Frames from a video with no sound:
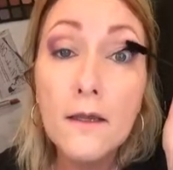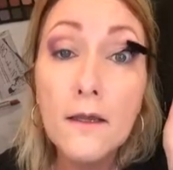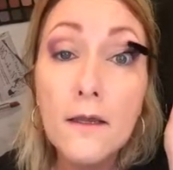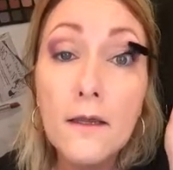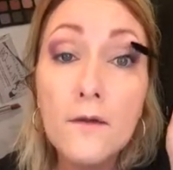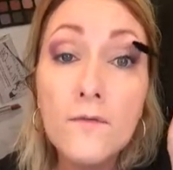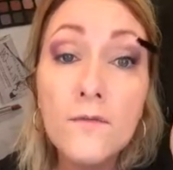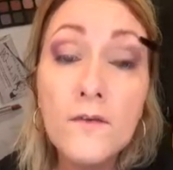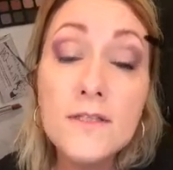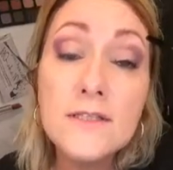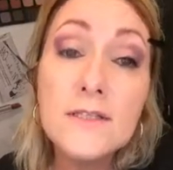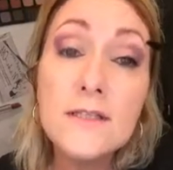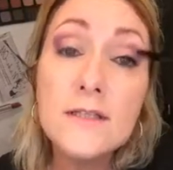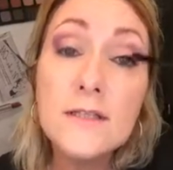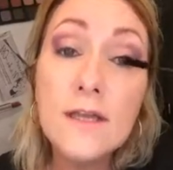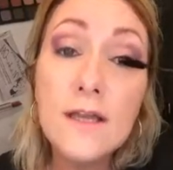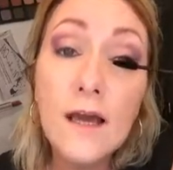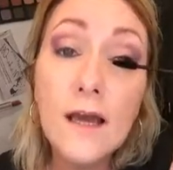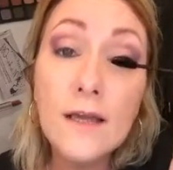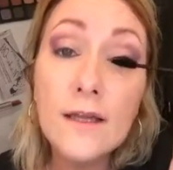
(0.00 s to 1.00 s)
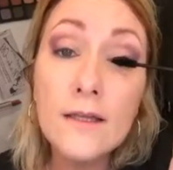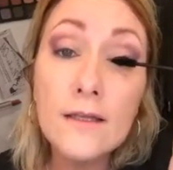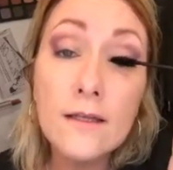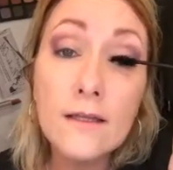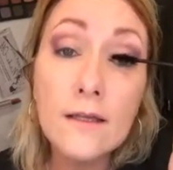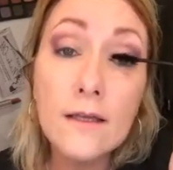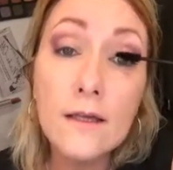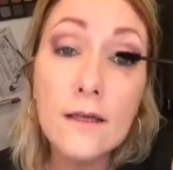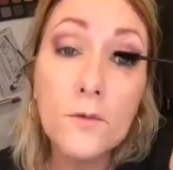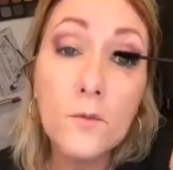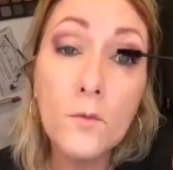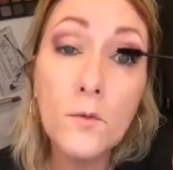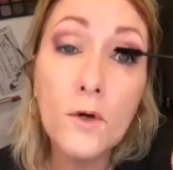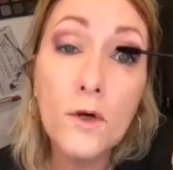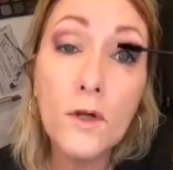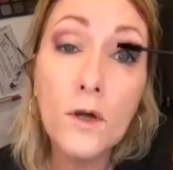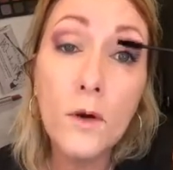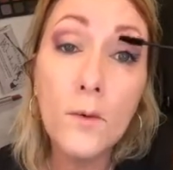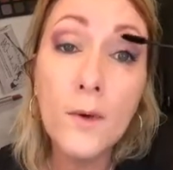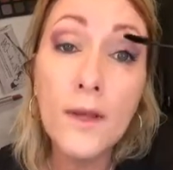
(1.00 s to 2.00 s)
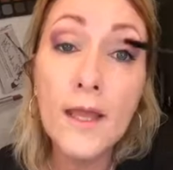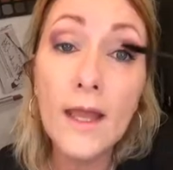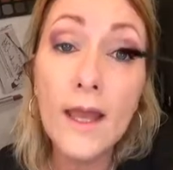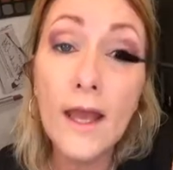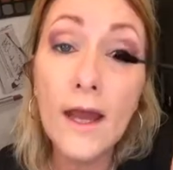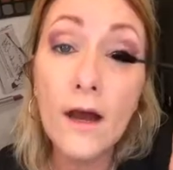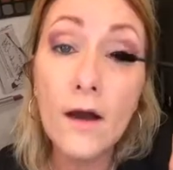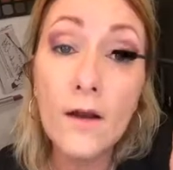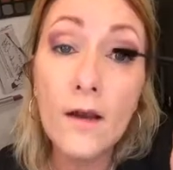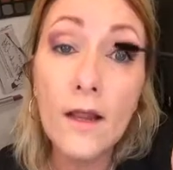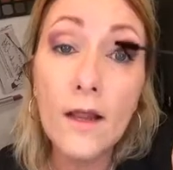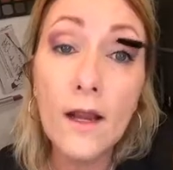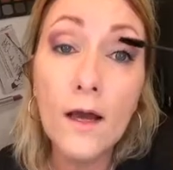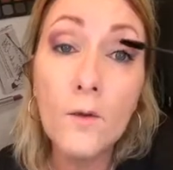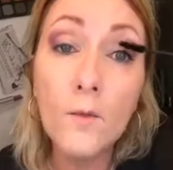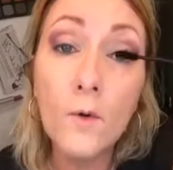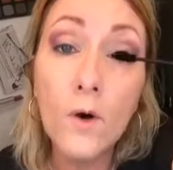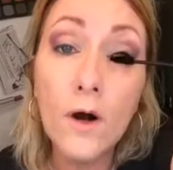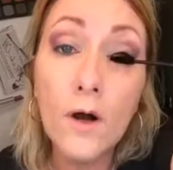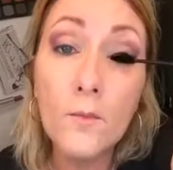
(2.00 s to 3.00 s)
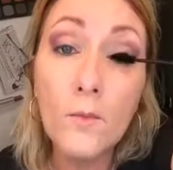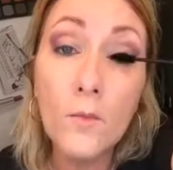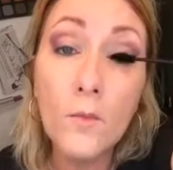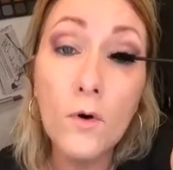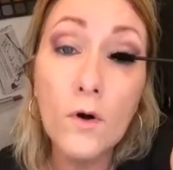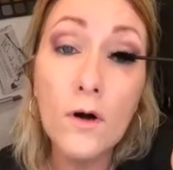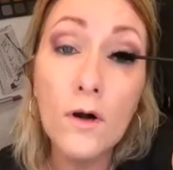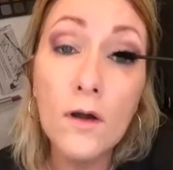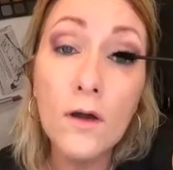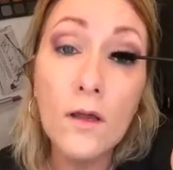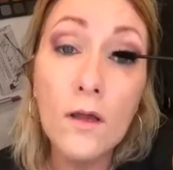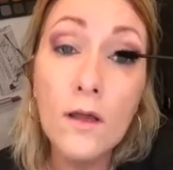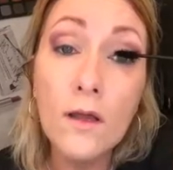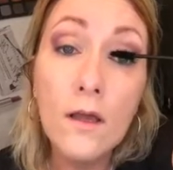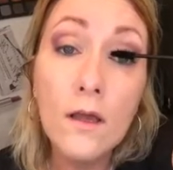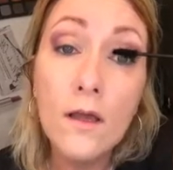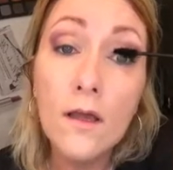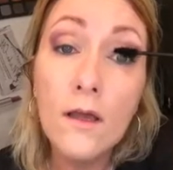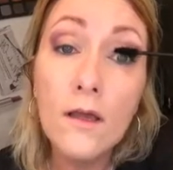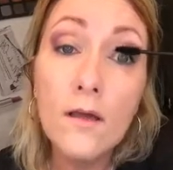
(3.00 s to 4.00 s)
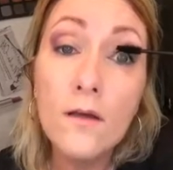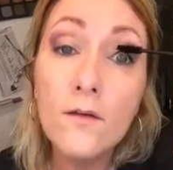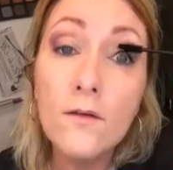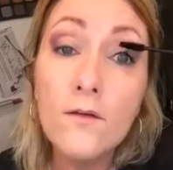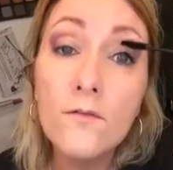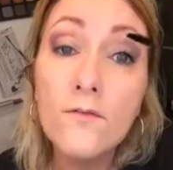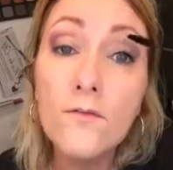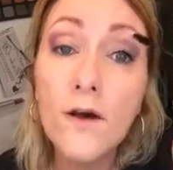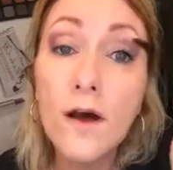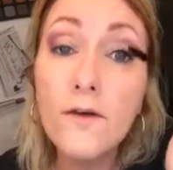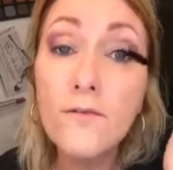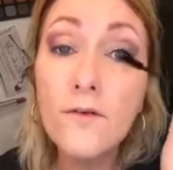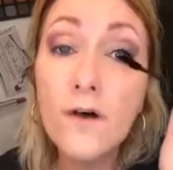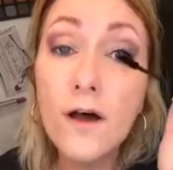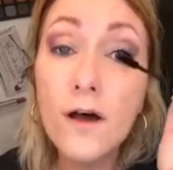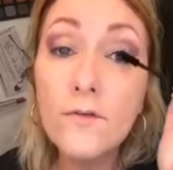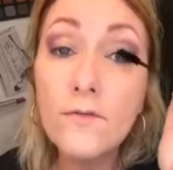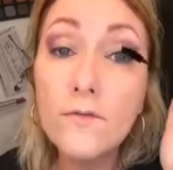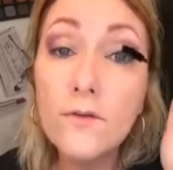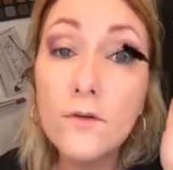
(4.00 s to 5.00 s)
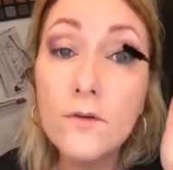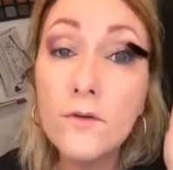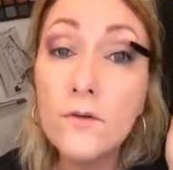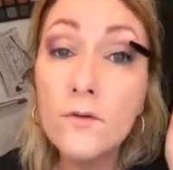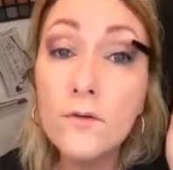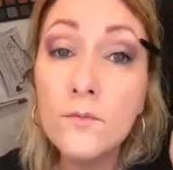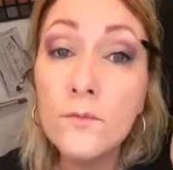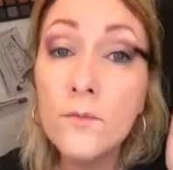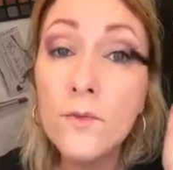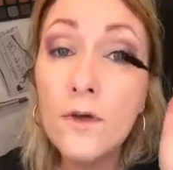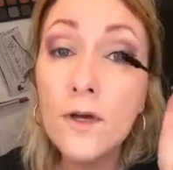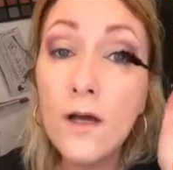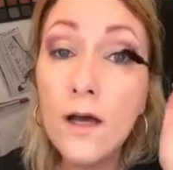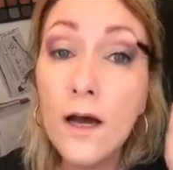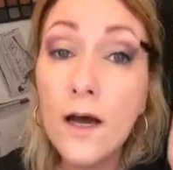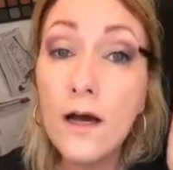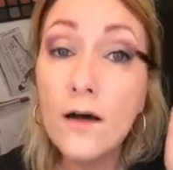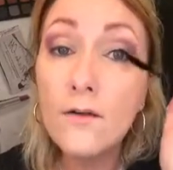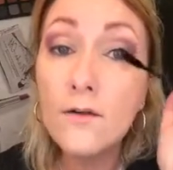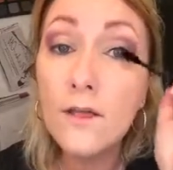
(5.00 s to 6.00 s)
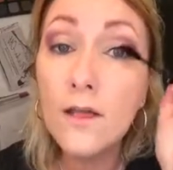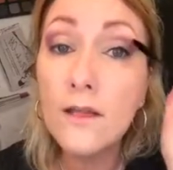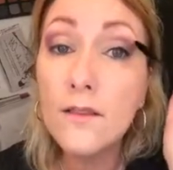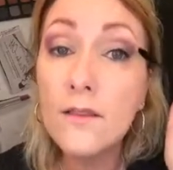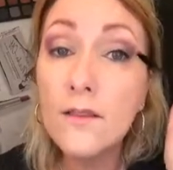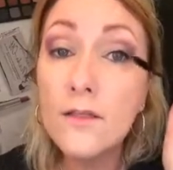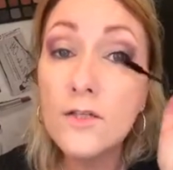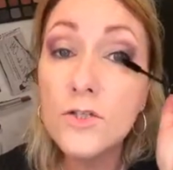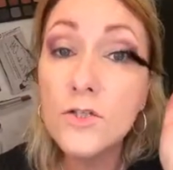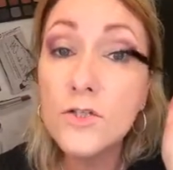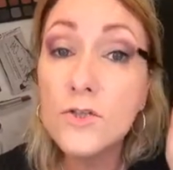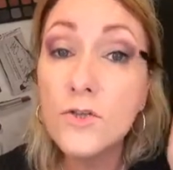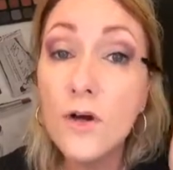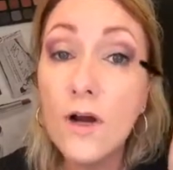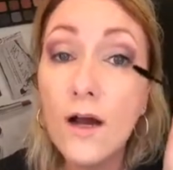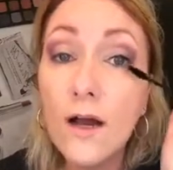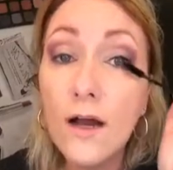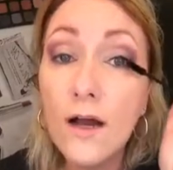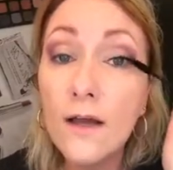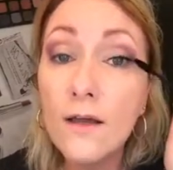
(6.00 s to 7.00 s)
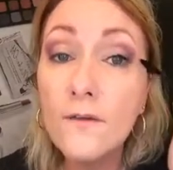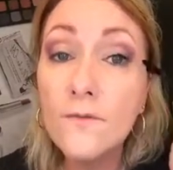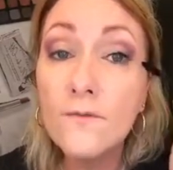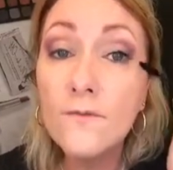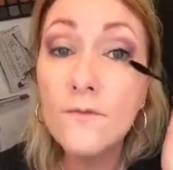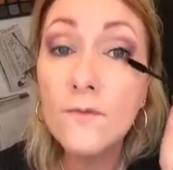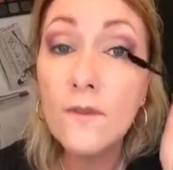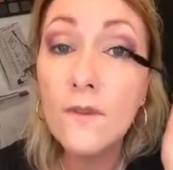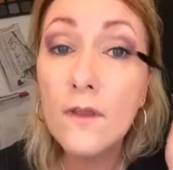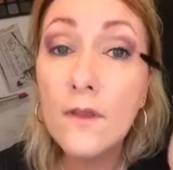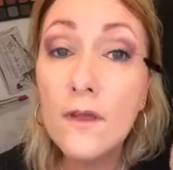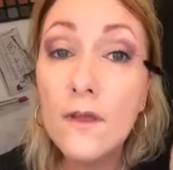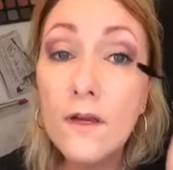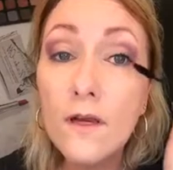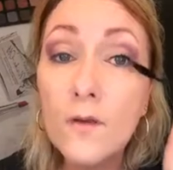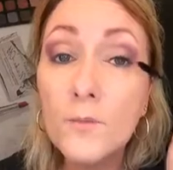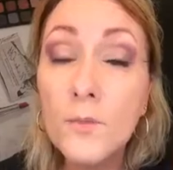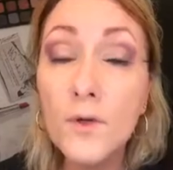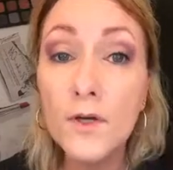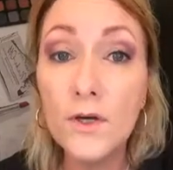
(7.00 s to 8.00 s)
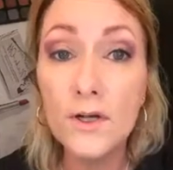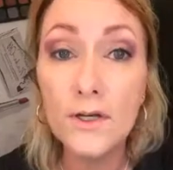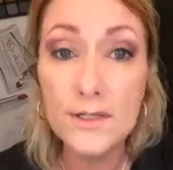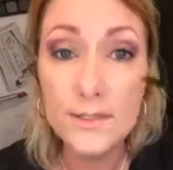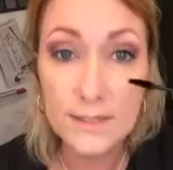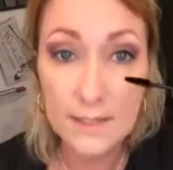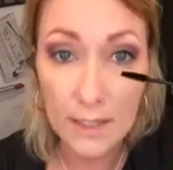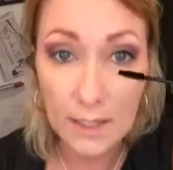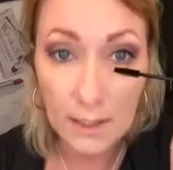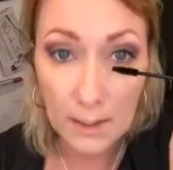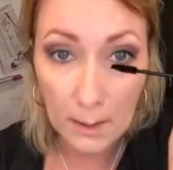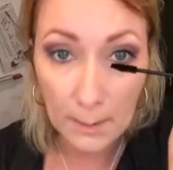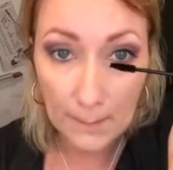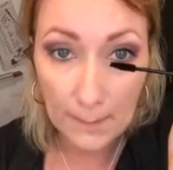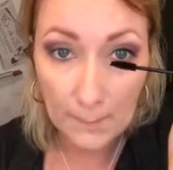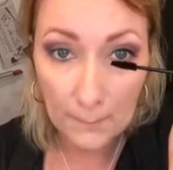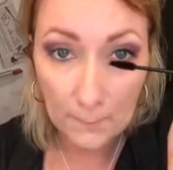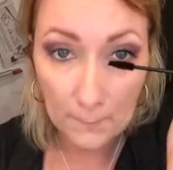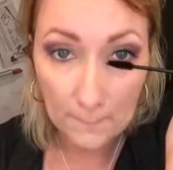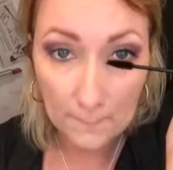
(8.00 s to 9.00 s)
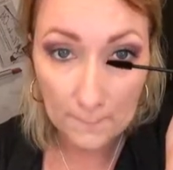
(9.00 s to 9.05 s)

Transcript: If it's a night that we're going out and I want more va-va-voom, I'll let this dry and I'll put on a second coat.